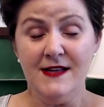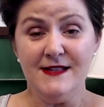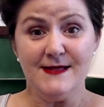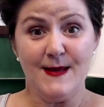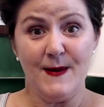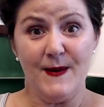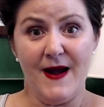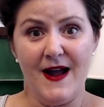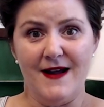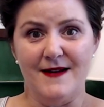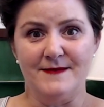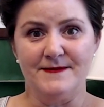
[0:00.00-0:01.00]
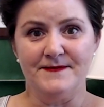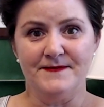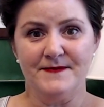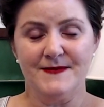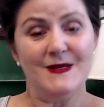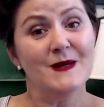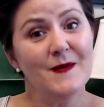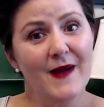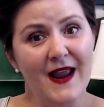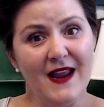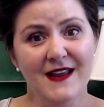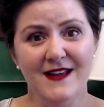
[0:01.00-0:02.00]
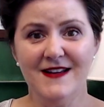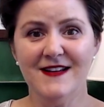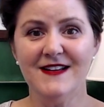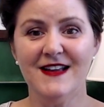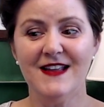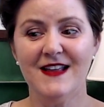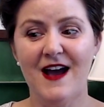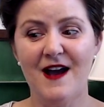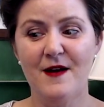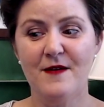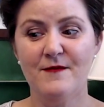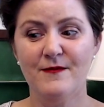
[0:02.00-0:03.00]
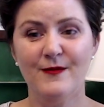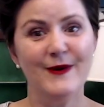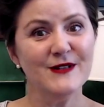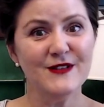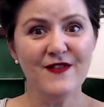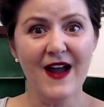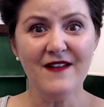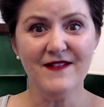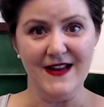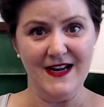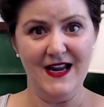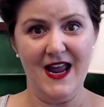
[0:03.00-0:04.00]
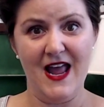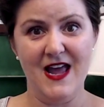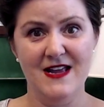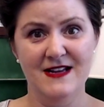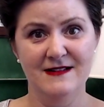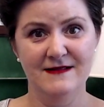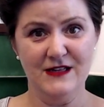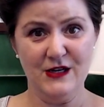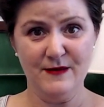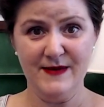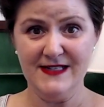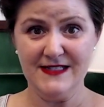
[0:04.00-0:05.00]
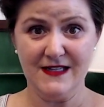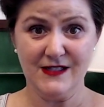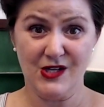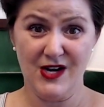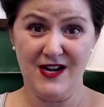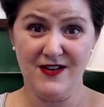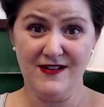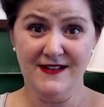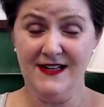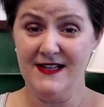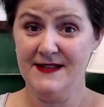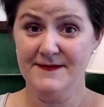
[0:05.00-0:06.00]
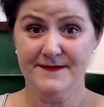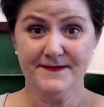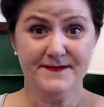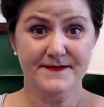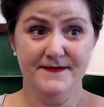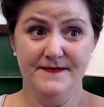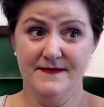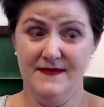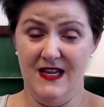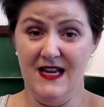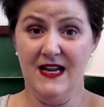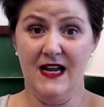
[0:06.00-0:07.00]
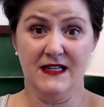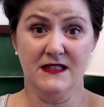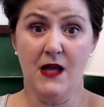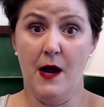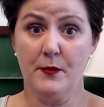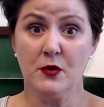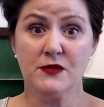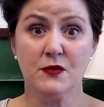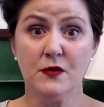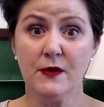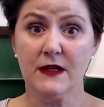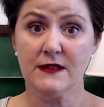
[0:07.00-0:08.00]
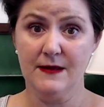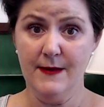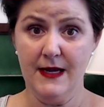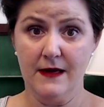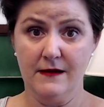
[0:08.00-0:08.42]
So anyway, we're surviving. And, my 6th grader, he had a lot more schoolwork to be,